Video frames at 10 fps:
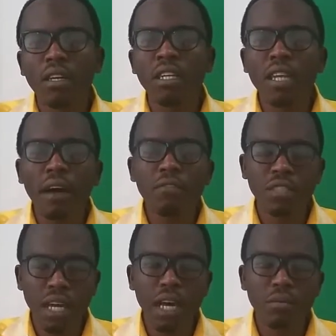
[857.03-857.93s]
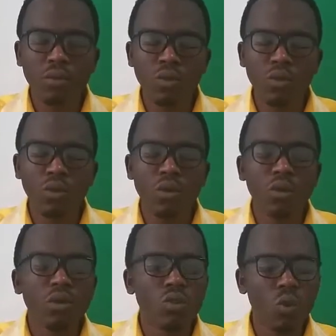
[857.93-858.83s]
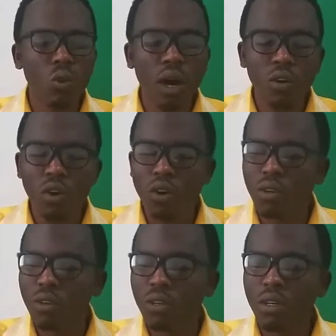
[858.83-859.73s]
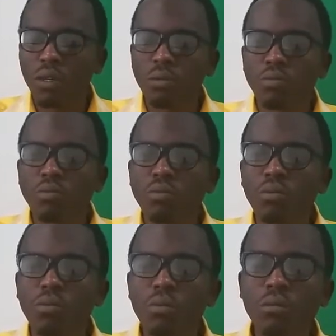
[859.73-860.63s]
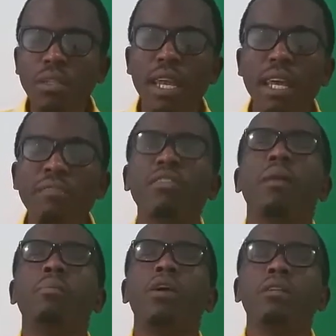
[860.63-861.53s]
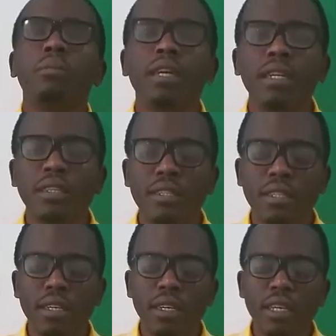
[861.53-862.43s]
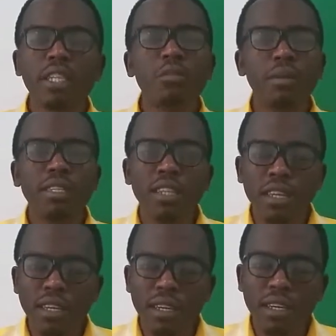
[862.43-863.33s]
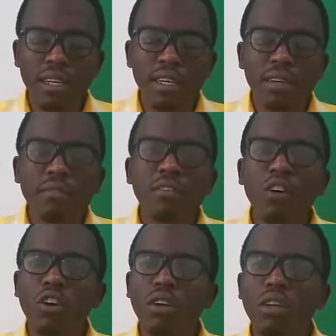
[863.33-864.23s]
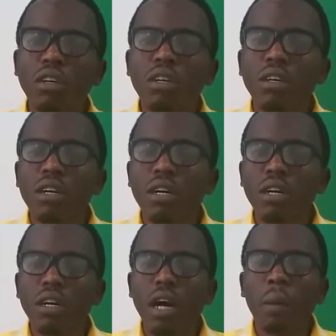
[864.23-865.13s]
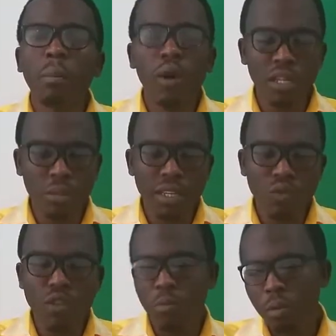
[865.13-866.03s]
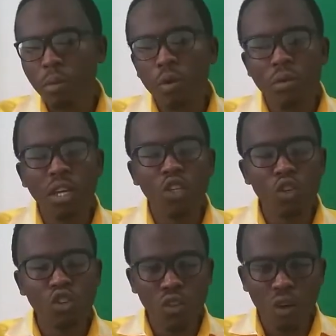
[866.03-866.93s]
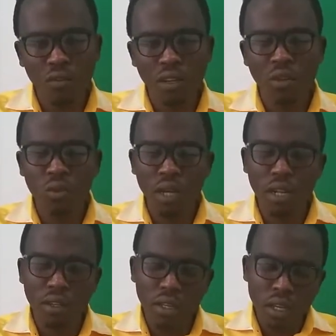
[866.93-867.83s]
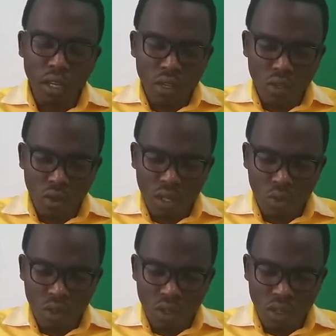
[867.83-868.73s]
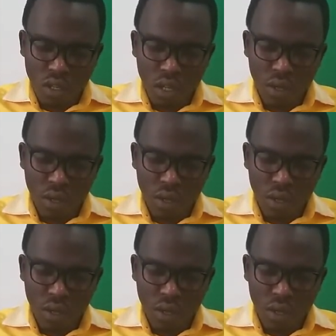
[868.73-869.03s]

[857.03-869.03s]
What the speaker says: enough time to work on for appointments, especially for appointments with people whom they don't know very well. So it was